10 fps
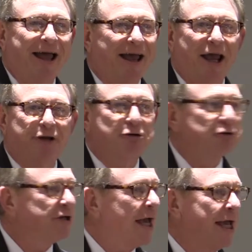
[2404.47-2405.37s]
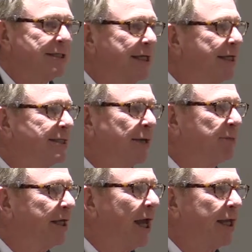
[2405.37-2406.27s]
Exercising is
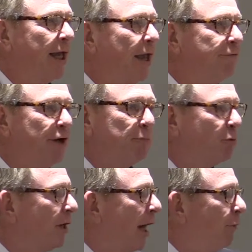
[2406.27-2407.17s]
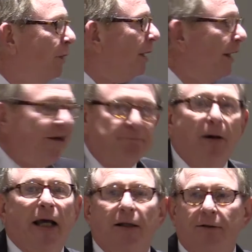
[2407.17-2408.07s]
something I gave up when I left
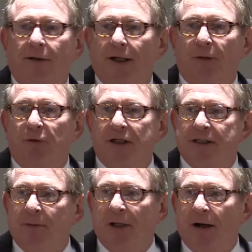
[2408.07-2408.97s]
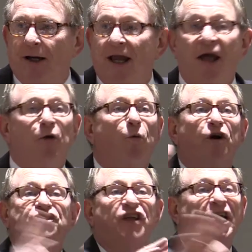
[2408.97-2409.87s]
Baylor and went to seminary.
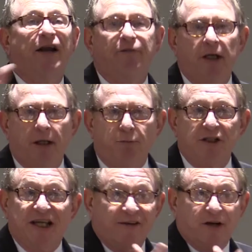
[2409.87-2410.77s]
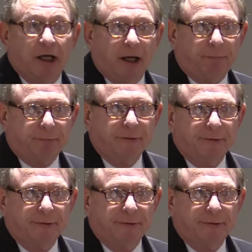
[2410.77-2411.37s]
Worst thing I ever did was give it up.